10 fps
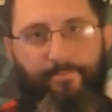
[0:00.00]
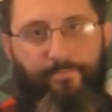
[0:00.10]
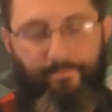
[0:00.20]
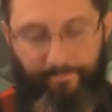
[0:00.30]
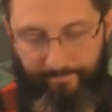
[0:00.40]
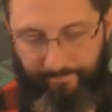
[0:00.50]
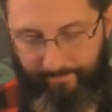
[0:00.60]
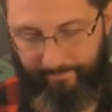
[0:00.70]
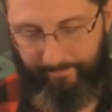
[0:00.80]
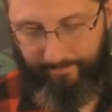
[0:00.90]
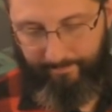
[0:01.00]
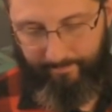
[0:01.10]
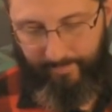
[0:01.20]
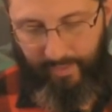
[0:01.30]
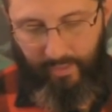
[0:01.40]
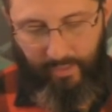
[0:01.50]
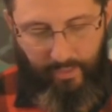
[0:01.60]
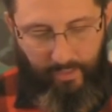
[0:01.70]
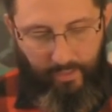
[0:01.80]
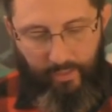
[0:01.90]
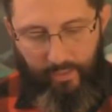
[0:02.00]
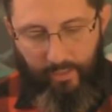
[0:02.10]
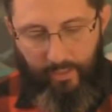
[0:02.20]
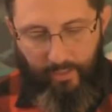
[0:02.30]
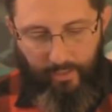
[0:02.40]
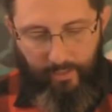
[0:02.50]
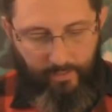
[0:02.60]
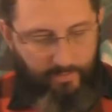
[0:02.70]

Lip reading: [no speech]